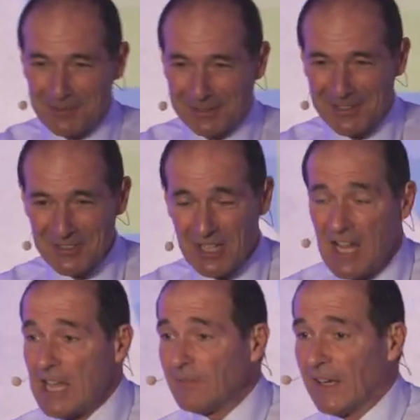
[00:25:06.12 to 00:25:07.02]
book last year.
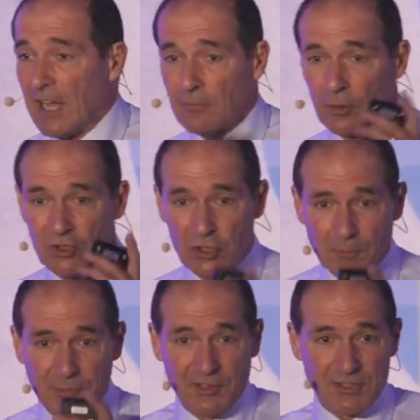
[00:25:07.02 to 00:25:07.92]
In fact, I wrote
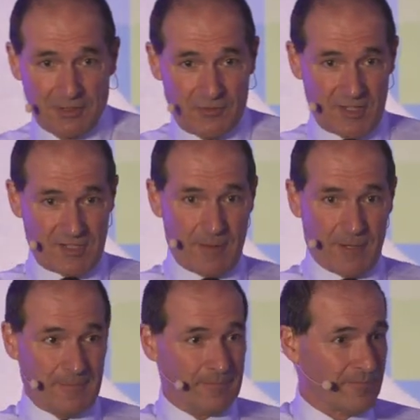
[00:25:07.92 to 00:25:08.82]
two books over the
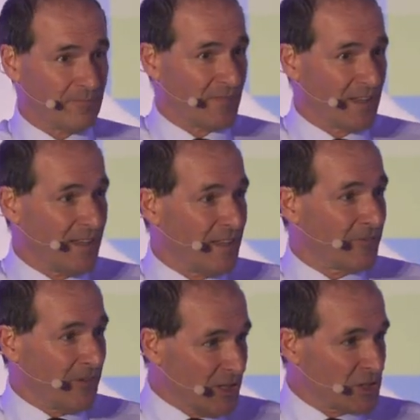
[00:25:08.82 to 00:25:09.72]
summer
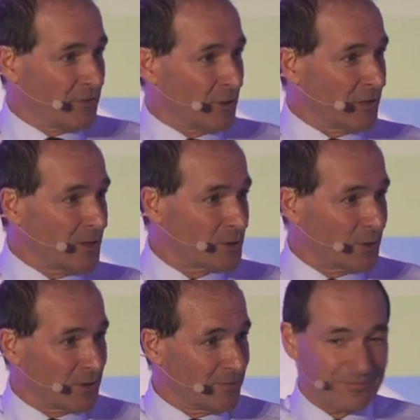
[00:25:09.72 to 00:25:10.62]
for each of our
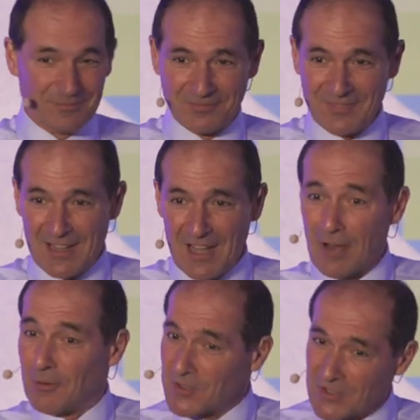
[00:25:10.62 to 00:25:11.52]
grandchildren.
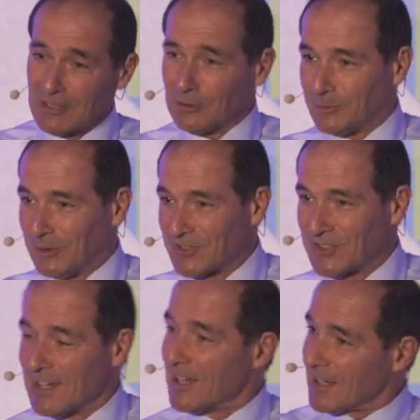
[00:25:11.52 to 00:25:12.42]
I wrote single
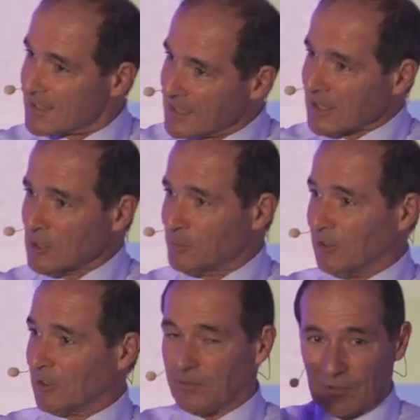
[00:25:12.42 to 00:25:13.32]
books, a single
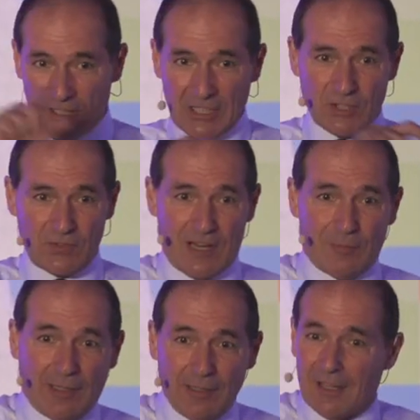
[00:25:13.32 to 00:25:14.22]
book for each
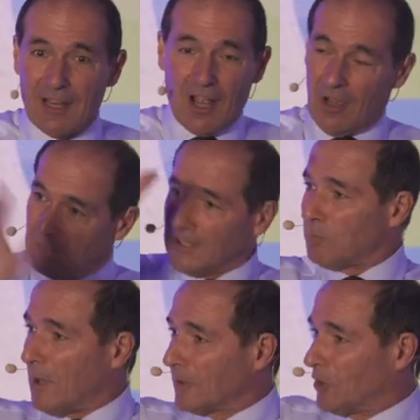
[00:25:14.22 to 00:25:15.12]
family, only
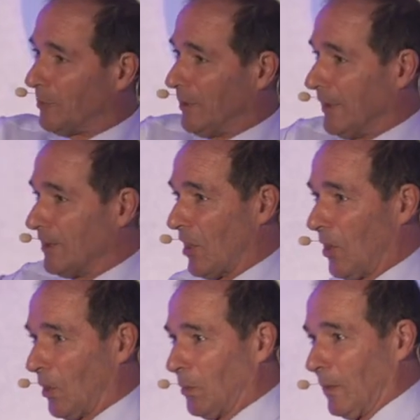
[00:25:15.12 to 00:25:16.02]
one copy in the
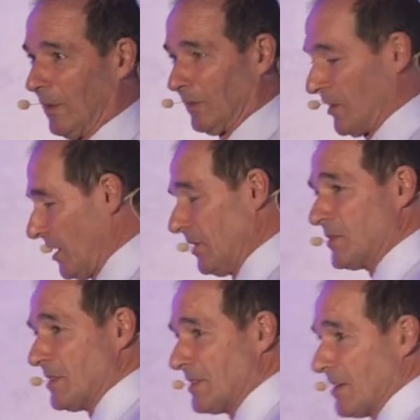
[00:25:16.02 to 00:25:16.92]
whole world,
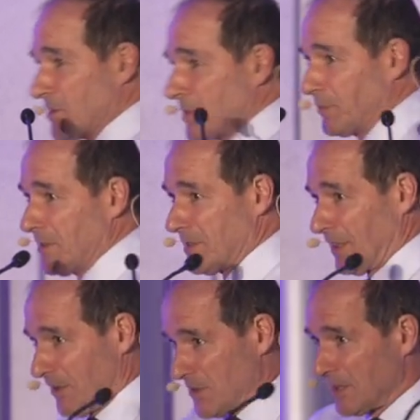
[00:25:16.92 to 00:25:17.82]
using digital
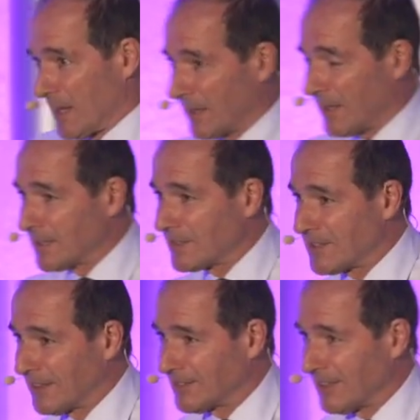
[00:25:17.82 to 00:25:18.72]
printing, using that kind of
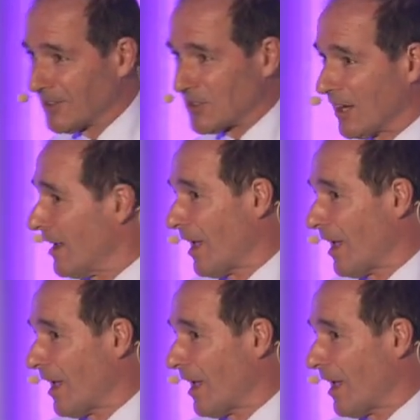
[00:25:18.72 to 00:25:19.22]
technology.